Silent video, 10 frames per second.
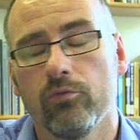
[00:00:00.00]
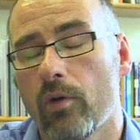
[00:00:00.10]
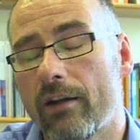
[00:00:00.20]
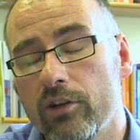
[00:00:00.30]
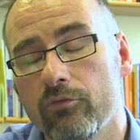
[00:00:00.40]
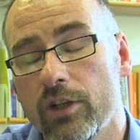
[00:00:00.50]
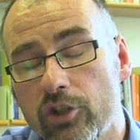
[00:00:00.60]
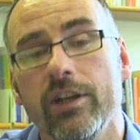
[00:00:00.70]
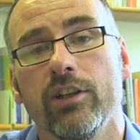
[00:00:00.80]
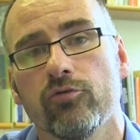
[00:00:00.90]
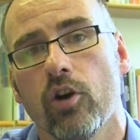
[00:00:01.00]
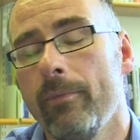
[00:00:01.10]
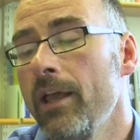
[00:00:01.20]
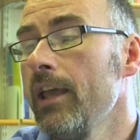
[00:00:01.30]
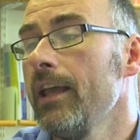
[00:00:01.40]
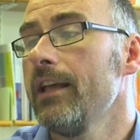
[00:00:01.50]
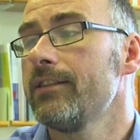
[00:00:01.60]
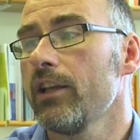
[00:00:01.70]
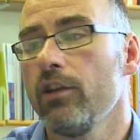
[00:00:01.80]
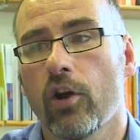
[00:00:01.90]
where it originates from
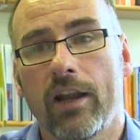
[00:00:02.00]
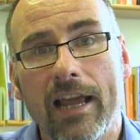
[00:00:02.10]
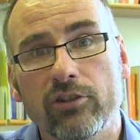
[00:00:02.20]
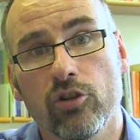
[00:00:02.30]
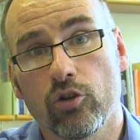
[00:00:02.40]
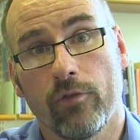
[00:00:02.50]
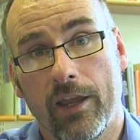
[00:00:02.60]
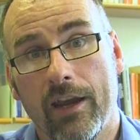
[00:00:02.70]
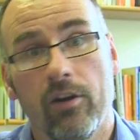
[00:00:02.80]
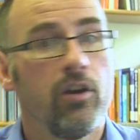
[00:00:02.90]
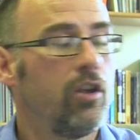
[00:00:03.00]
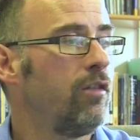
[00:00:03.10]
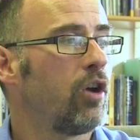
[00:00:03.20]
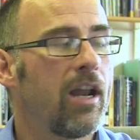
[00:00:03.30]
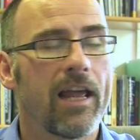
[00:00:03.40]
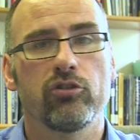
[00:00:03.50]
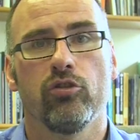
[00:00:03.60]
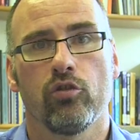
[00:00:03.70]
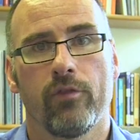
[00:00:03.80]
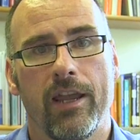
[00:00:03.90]
is that you've got electrons over here, you've got
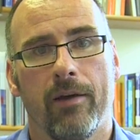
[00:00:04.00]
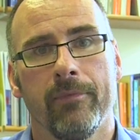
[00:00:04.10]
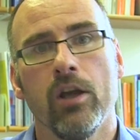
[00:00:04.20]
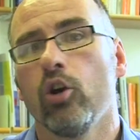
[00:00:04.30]
electrons over here.